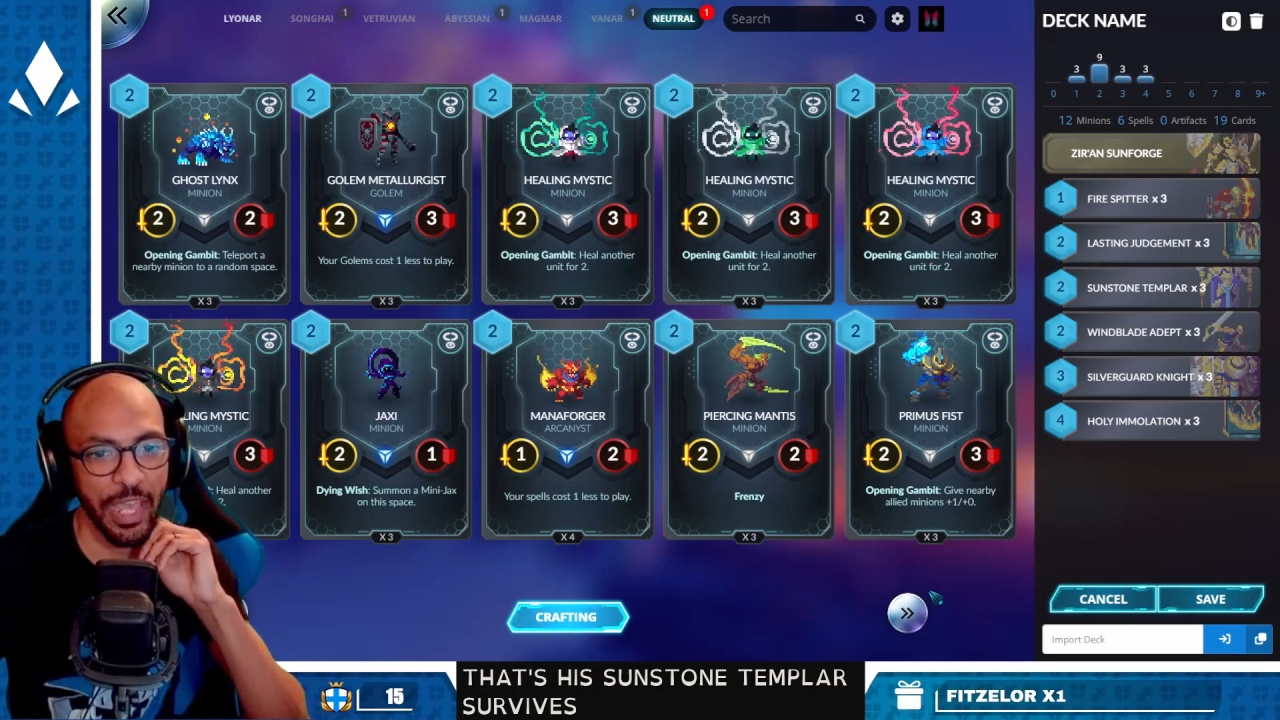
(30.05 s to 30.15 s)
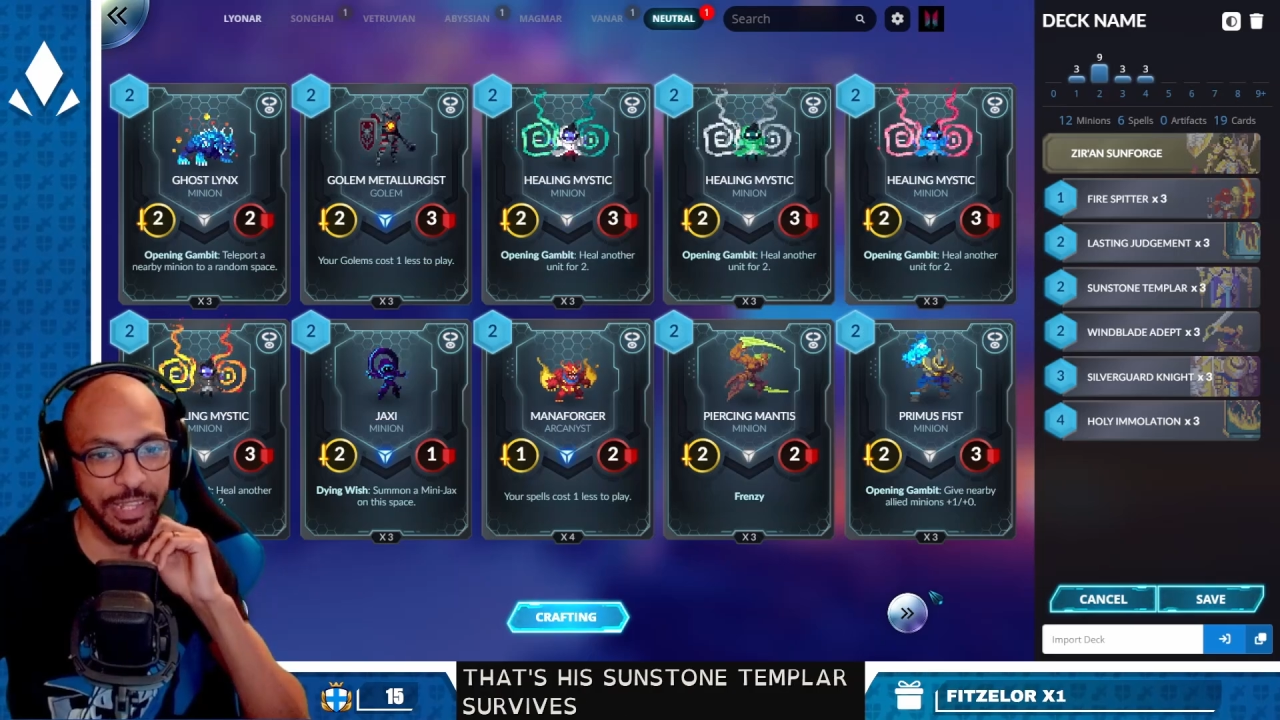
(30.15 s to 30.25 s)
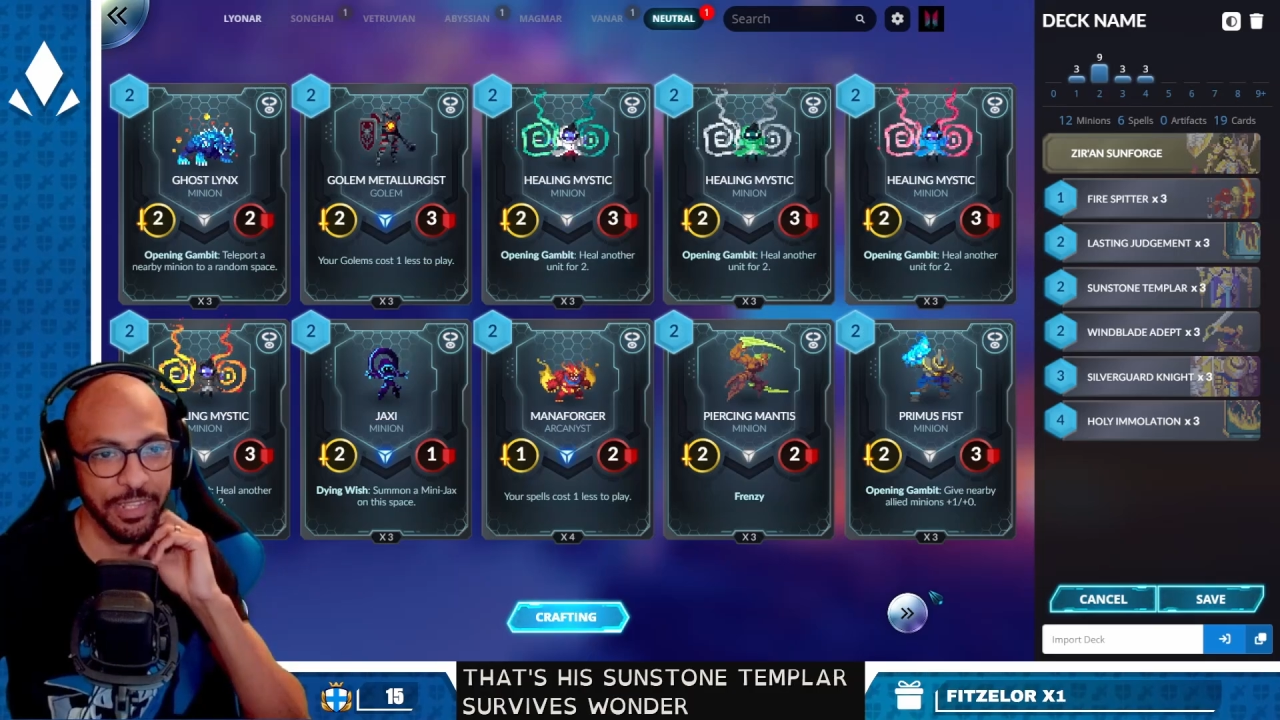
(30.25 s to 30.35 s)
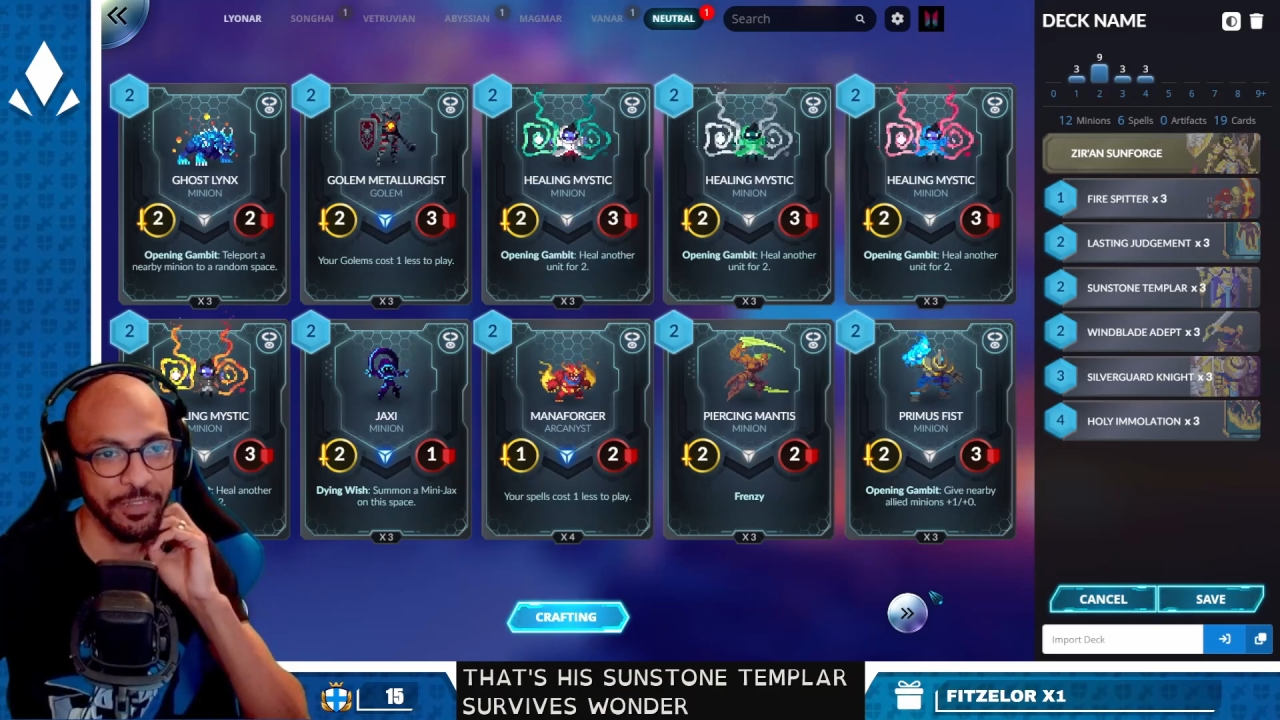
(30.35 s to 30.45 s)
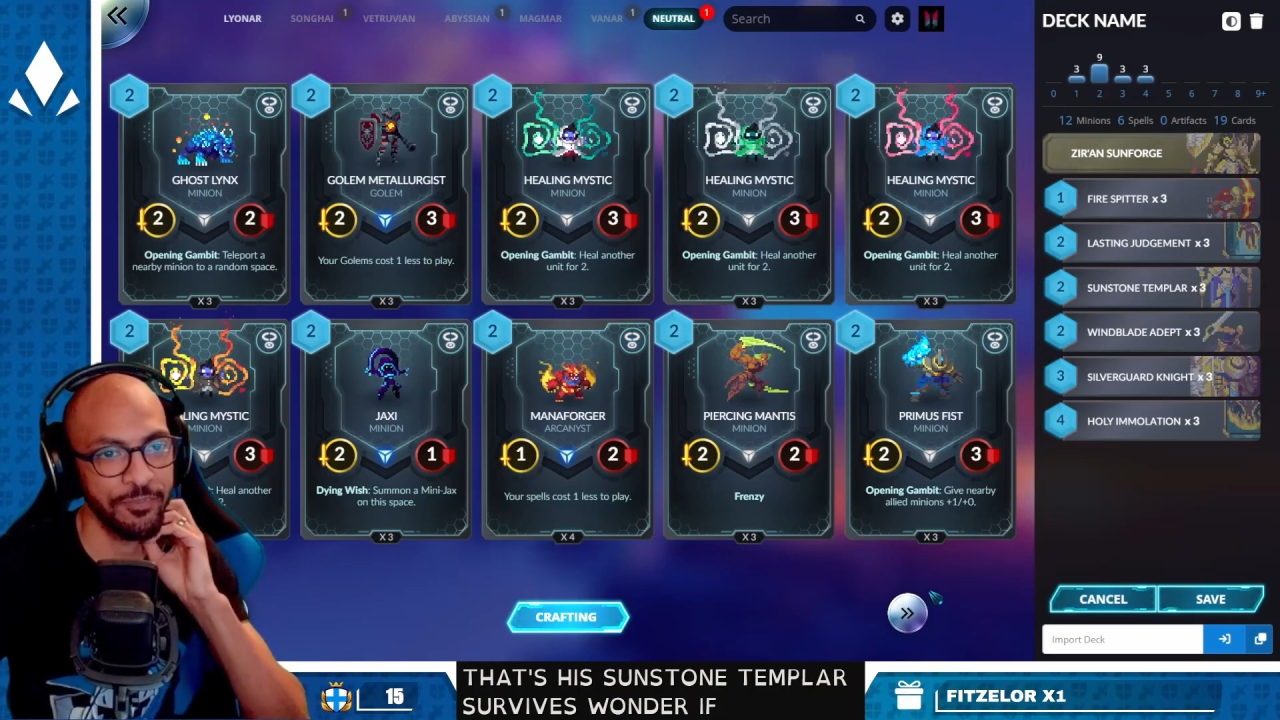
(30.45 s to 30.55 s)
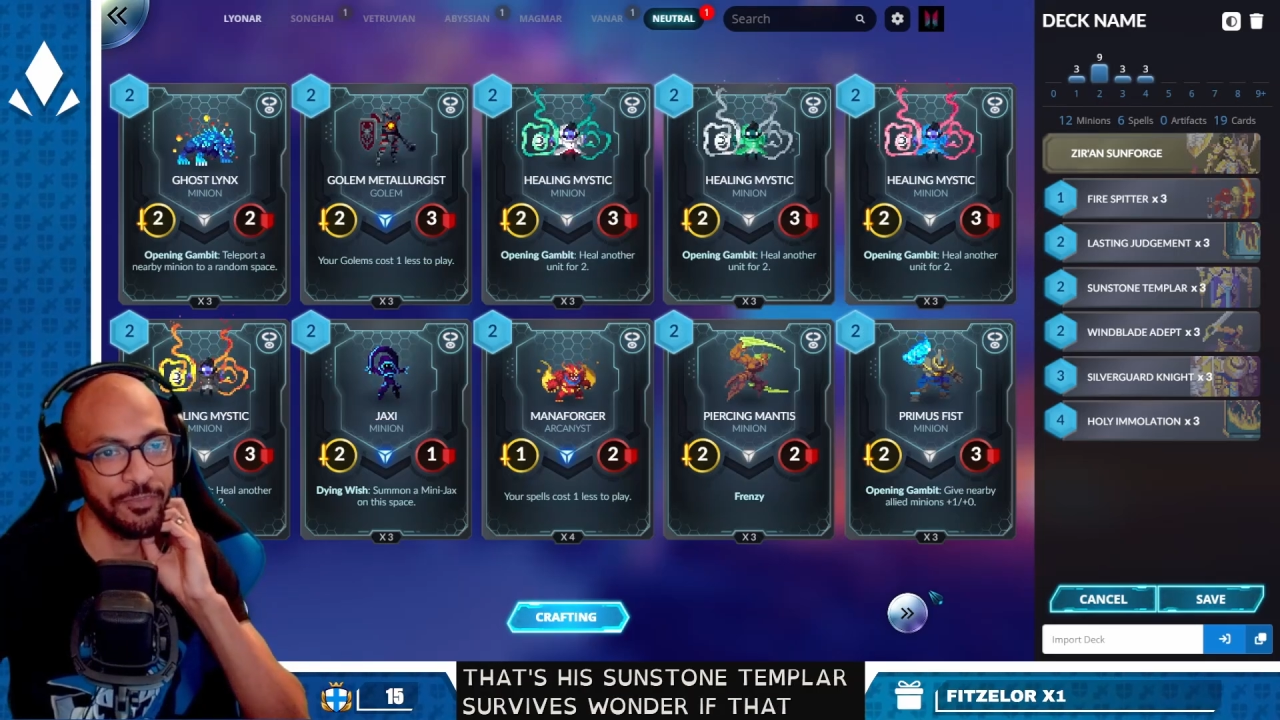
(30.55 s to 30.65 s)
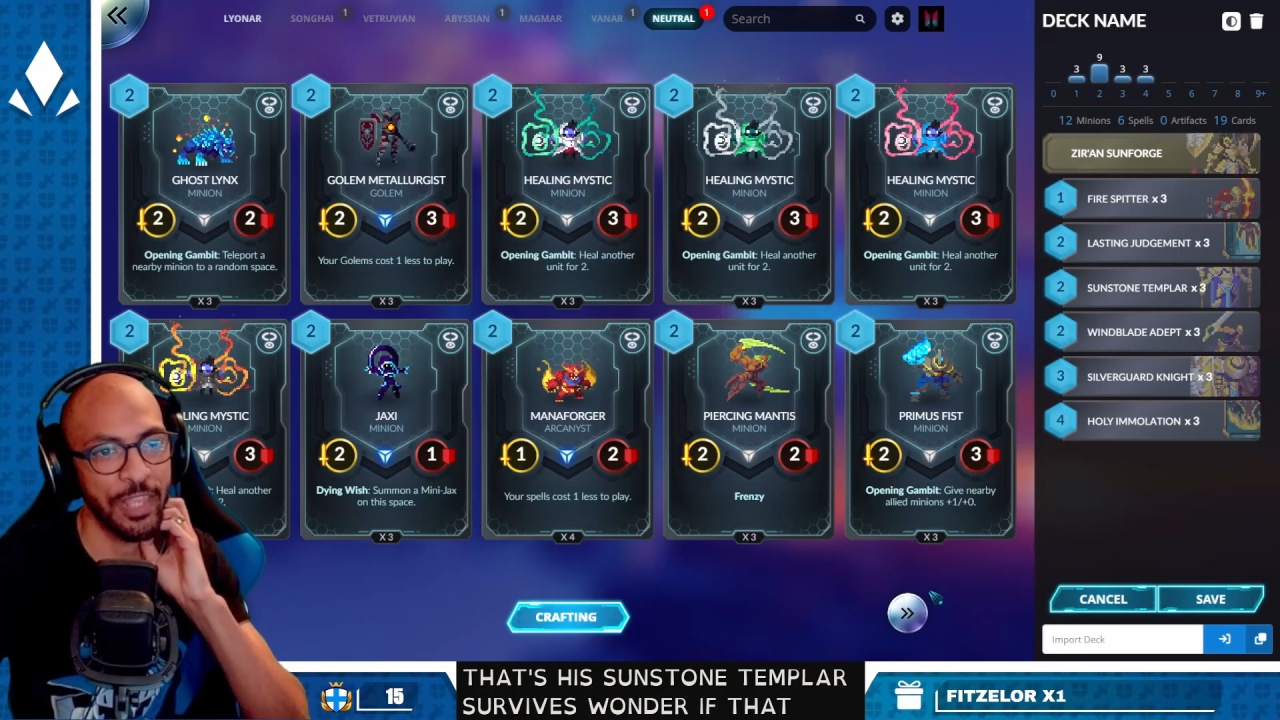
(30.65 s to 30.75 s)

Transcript: that if